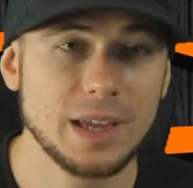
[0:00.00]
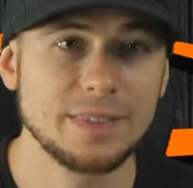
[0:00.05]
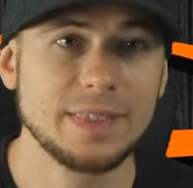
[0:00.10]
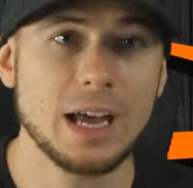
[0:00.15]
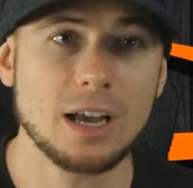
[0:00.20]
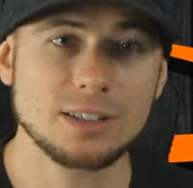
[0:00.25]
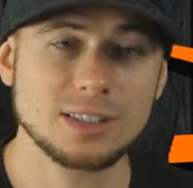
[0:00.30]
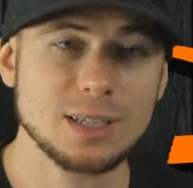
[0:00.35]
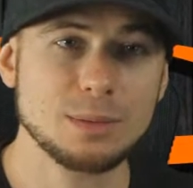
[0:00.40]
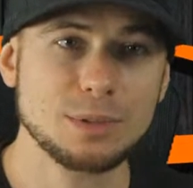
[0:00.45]

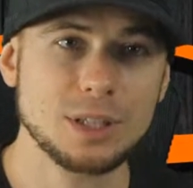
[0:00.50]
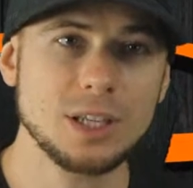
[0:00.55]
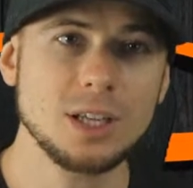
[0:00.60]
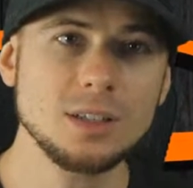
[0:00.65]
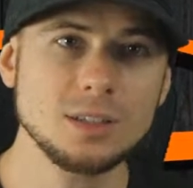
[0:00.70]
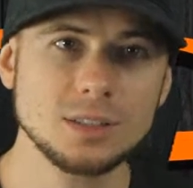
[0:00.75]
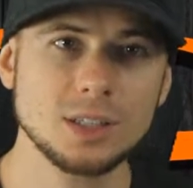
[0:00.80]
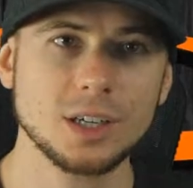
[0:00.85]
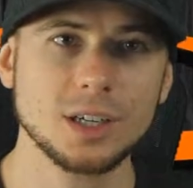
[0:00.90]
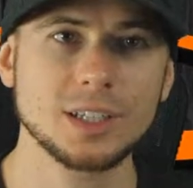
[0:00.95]
Now, something
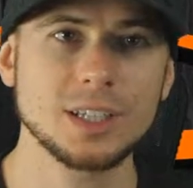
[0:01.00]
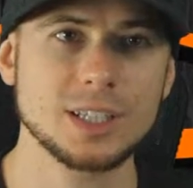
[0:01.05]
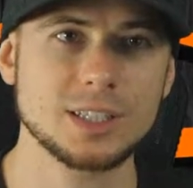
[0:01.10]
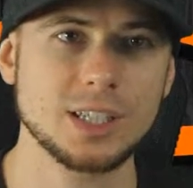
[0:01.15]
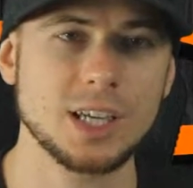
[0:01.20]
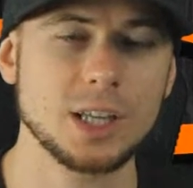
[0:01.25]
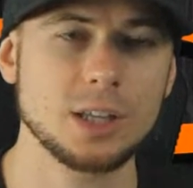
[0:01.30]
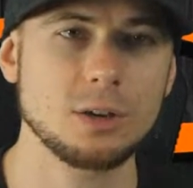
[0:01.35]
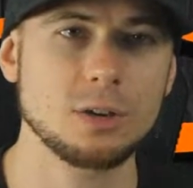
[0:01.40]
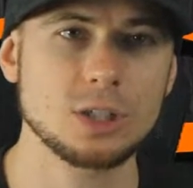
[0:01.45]
else they're gonna
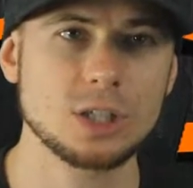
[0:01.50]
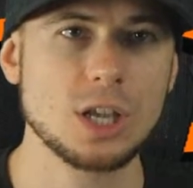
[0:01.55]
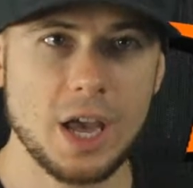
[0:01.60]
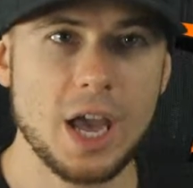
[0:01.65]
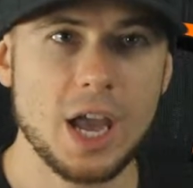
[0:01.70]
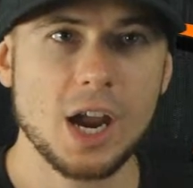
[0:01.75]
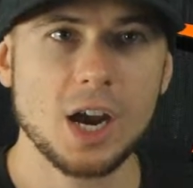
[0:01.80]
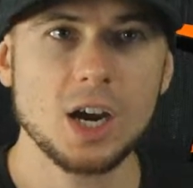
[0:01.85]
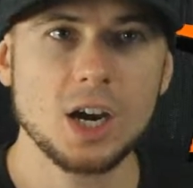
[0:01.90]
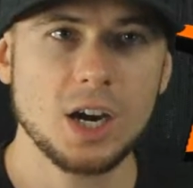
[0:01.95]
tell you is
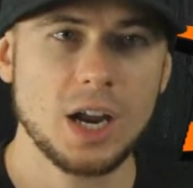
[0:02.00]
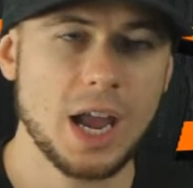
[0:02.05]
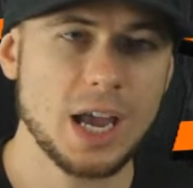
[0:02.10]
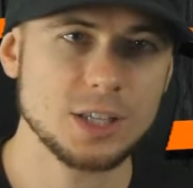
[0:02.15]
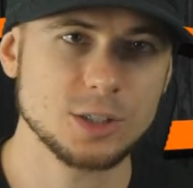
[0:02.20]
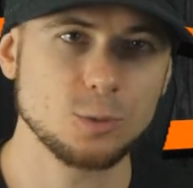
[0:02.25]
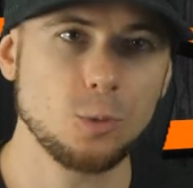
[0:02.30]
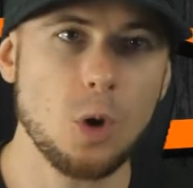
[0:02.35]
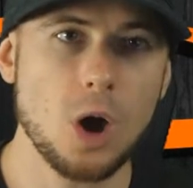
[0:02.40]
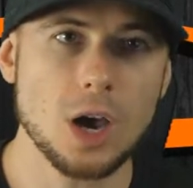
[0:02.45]
air
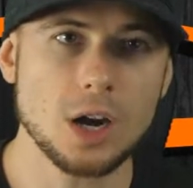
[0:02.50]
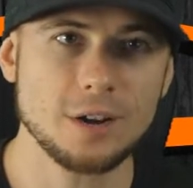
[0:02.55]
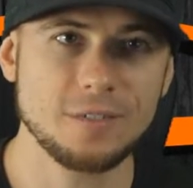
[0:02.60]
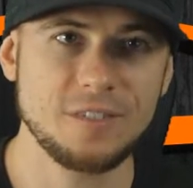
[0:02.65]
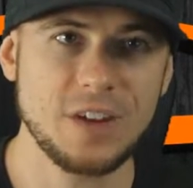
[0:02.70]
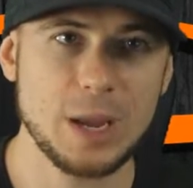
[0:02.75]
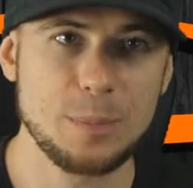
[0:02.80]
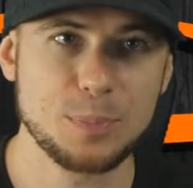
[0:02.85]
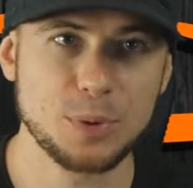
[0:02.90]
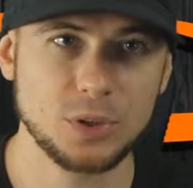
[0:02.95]
has water
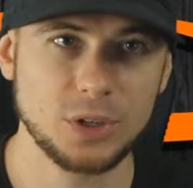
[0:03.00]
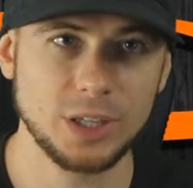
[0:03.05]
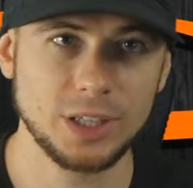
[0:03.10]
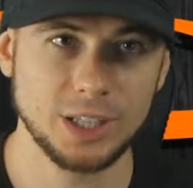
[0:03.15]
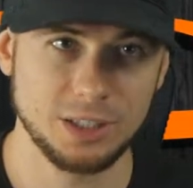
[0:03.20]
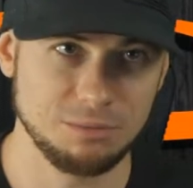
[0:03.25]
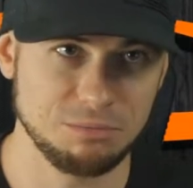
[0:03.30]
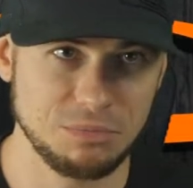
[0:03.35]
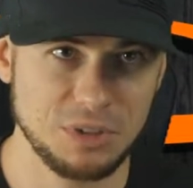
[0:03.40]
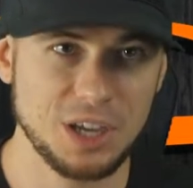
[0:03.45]
vapor in
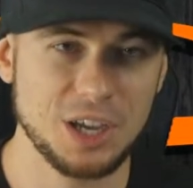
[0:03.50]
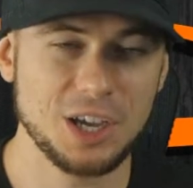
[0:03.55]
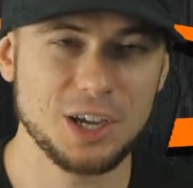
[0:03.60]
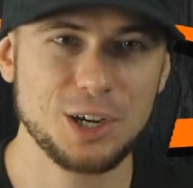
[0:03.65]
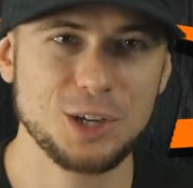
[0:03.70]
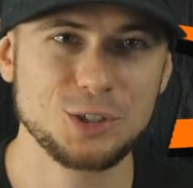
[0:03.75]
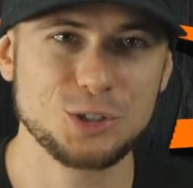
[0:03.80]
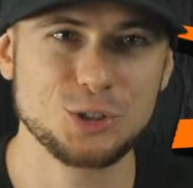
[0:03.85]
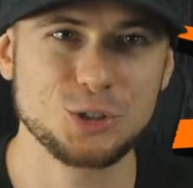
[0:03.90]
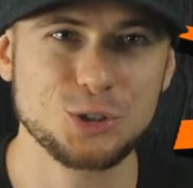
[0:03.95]
it. It
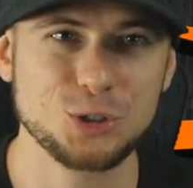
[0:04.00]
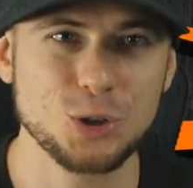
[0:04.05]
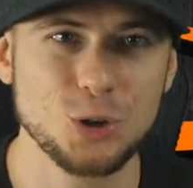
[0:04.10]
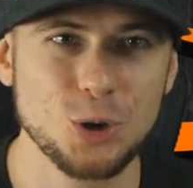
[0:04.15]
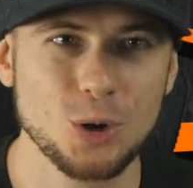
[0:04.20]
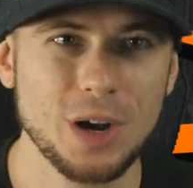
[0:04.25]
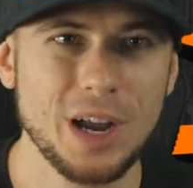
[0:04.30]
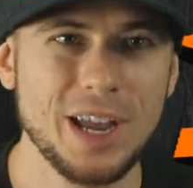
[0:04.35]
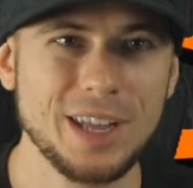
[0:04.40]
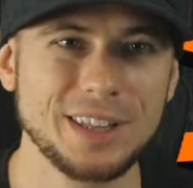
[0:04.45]
is
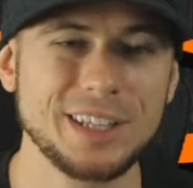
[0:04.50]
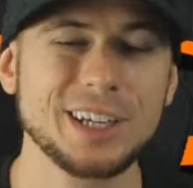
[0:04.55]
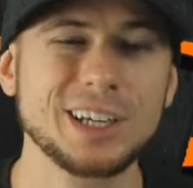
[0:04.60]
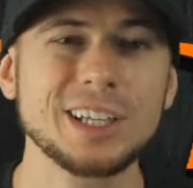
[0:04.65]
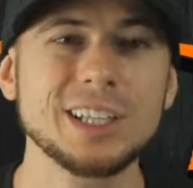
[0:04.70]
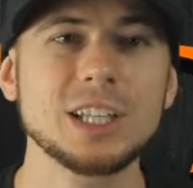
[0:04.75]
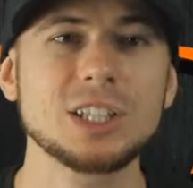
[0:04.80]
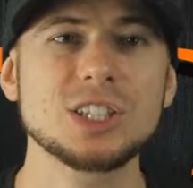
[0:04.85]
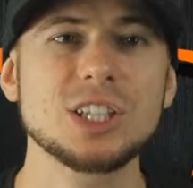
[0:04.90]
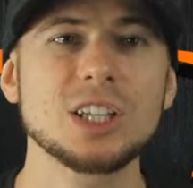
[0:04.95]
true. They're
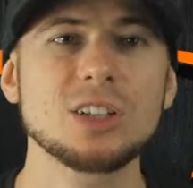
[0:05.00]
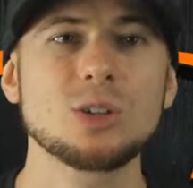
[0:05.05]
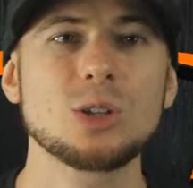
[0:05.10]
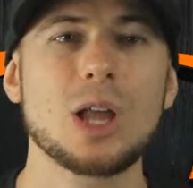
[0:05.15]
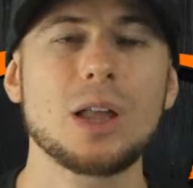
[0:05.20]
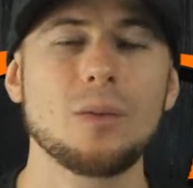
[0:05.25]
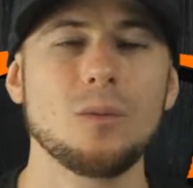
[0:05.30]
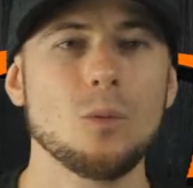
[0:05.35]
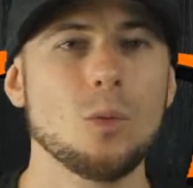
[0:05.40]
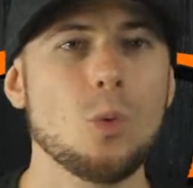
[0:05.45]
gonna tell you
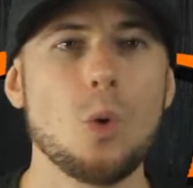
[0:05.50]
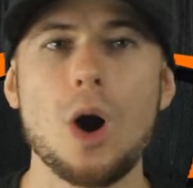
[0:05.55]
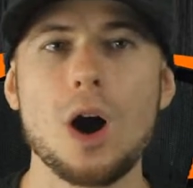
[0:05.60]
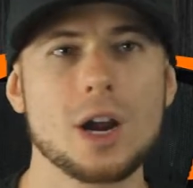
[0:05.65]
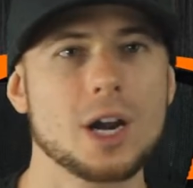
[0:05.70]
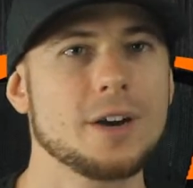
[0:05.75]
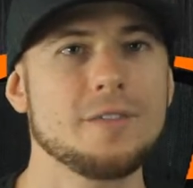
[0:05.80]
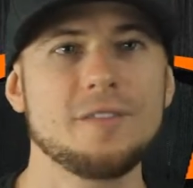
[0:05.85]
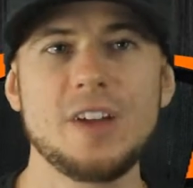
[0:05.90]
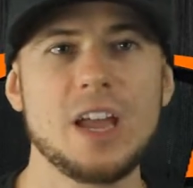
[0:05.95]
that
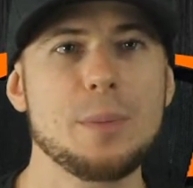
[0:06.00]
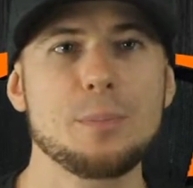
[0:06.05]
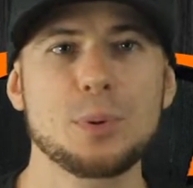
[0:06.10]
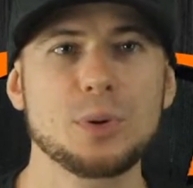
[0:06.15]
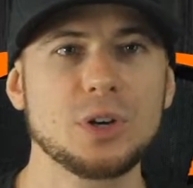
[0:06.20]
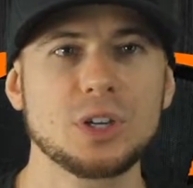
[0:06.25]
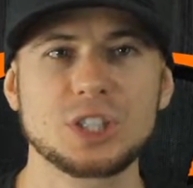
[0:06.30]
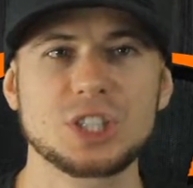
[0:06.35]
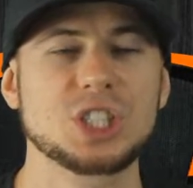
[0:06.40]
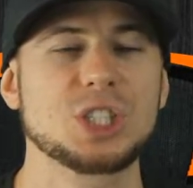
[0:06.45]
water
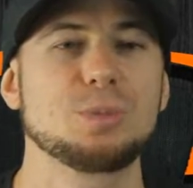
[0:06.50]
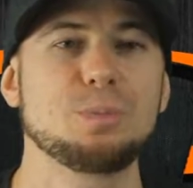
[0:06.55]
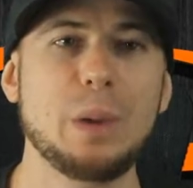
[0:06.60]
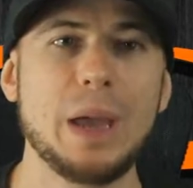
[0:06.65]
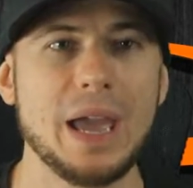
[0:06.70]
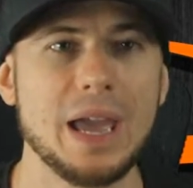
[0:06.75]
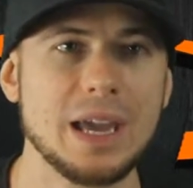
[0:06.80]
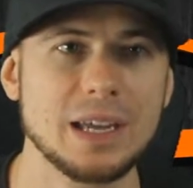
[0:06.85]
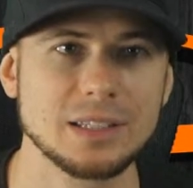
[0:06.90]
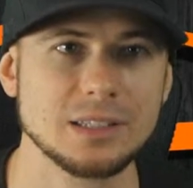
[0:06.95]
vapor
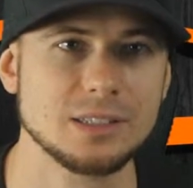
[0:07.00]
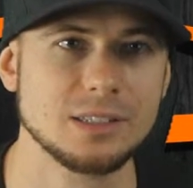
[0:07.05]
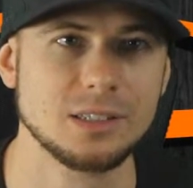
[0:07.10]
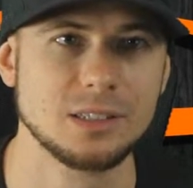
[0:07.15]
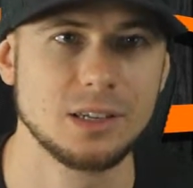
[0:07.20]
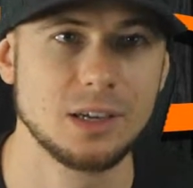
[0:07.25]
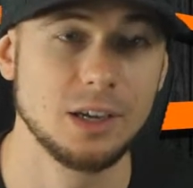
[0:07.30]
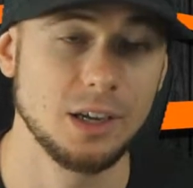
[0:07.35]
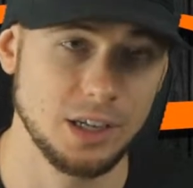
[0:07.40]
expands.